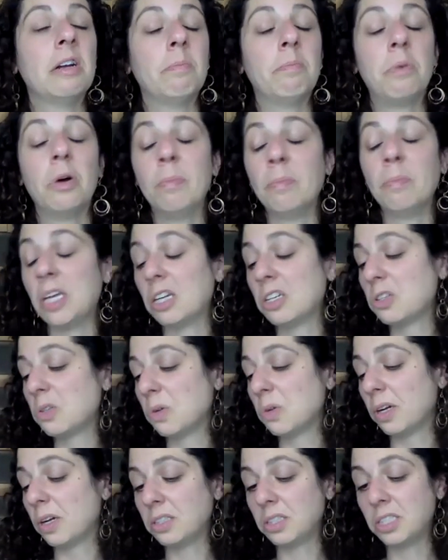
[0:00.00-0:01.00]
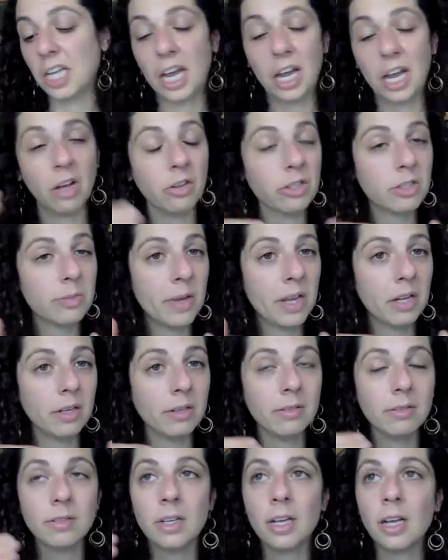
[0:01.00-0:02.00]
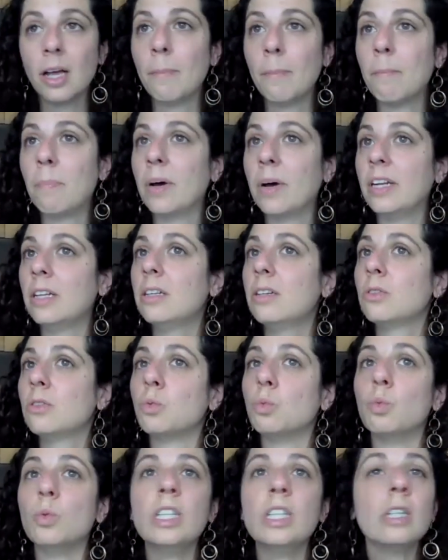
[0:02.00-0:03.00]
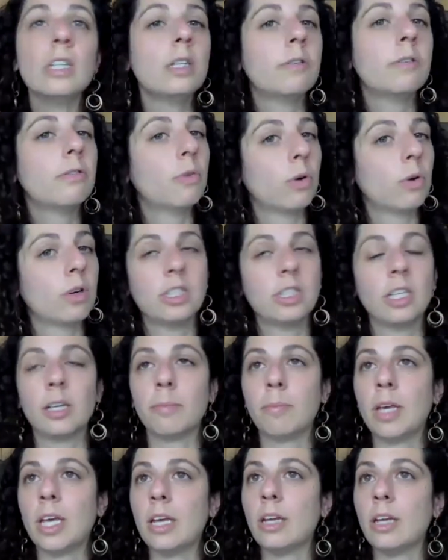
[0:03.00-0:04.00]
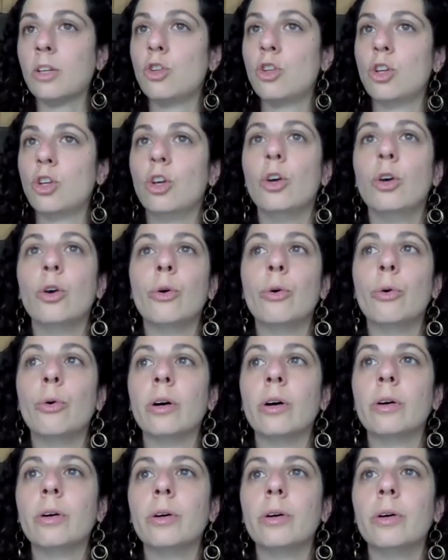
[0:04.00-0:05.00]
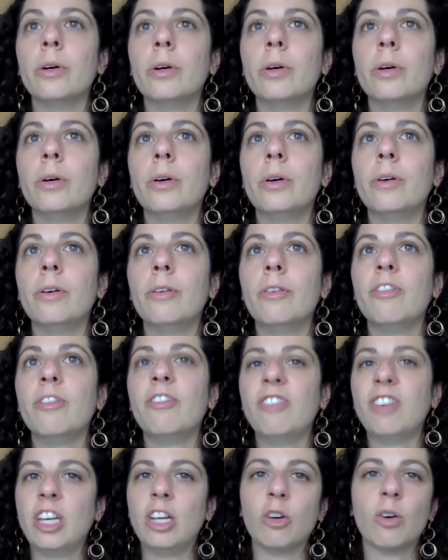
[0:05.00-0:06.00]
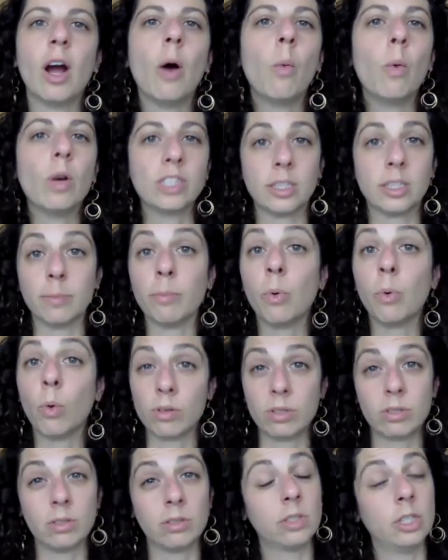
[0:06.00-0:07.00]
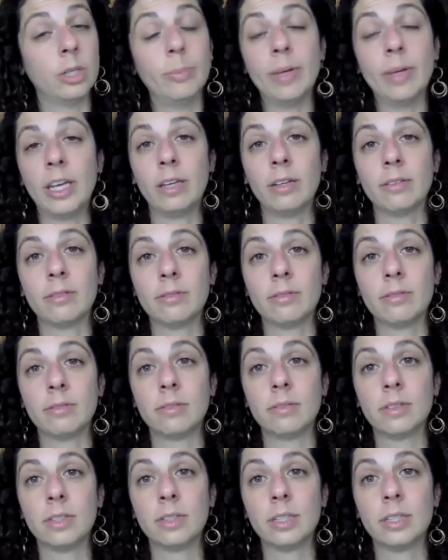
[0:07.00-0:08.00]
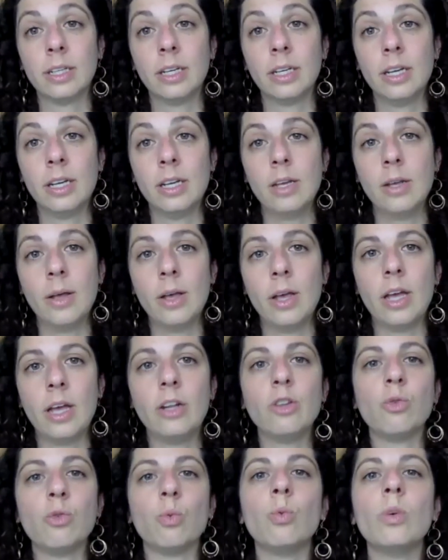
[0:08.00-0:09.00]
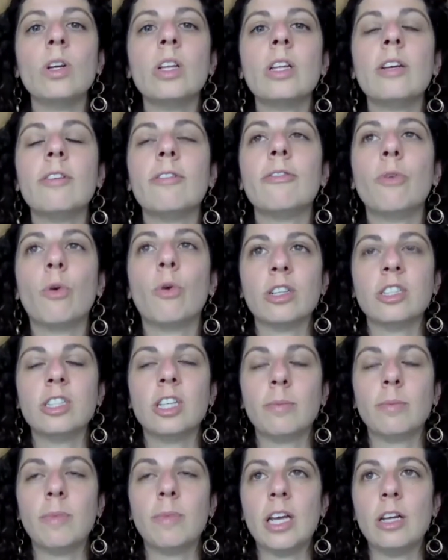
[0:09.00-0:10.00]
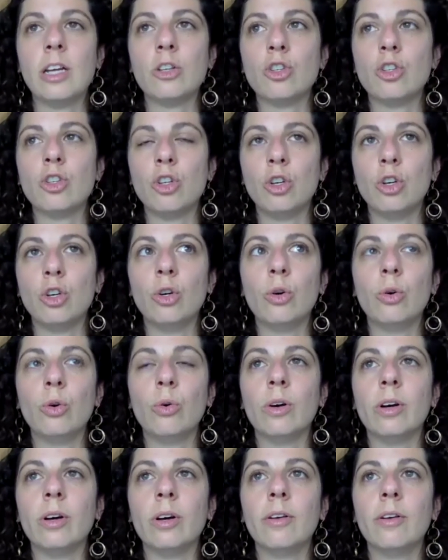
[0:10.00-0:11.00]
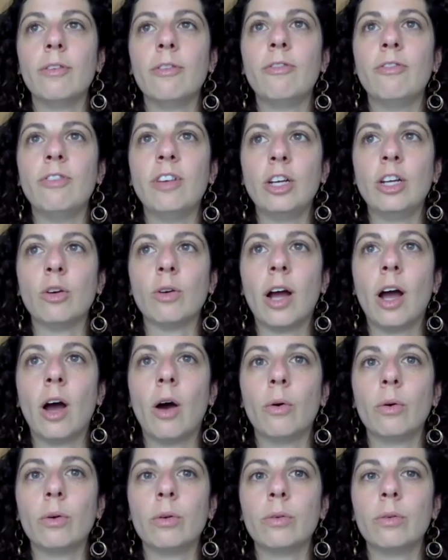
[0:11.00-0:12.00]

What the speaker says: put me into a tailspin, but it is really forcing me to figure out what's important to me. It is really forcing me to figure out